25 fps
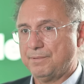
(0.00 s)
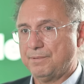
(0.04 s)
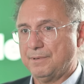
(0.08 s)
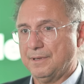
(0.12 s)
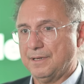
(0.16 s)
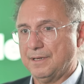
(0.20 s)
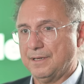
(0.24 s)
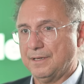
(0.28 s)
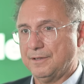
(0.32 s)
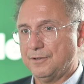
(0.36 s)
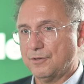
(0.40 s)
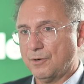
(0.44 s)

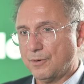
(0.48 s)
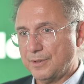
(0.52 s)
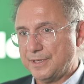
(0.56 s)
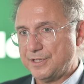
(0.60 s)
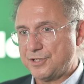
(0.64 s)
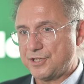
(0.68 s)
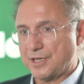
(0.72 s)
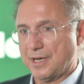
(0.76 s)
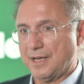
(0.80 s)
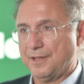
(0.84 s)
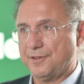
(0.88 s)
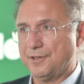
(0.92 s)
know
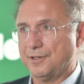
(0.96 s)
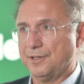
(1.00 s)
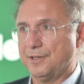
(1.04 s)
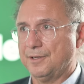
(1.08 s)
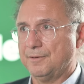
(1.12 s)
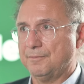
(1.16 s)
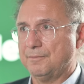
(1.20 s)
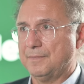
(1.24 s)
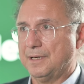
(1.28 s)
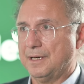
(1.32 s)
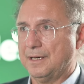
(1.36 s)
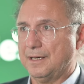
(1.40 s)
each
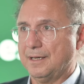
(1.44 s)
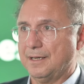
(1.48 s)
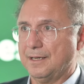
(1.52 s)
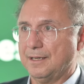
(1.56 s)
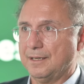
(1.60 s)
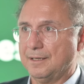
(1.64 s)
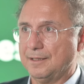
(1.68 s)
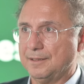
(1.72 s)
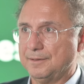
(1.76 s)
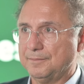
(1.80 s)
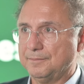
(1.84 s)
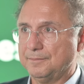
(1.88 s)
other,
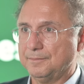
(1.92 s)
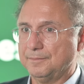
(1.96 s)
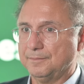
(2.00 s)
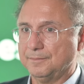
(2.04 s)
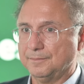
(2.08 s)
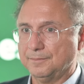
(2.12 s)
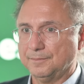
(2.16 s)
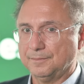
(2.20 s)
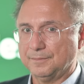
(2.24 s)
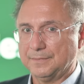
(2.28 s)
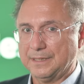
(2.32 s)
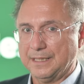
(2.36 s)

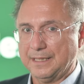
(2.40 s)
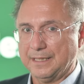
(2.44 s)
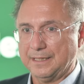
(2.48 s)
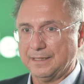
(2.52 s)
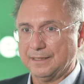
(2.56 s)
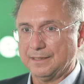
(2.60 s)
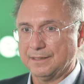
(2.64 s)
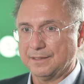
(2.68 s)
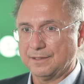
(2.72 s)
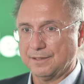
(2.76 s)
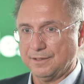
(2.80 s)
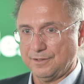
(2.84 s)

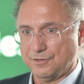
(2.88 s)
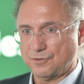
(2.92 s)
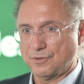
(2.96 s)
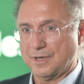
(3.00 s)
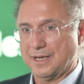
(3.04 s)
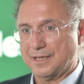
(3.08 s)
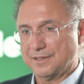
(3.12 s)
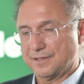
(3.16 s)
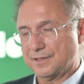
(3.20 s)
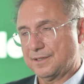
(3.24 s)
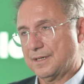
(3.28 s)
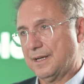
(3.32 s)
and
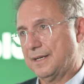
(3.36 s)
trust,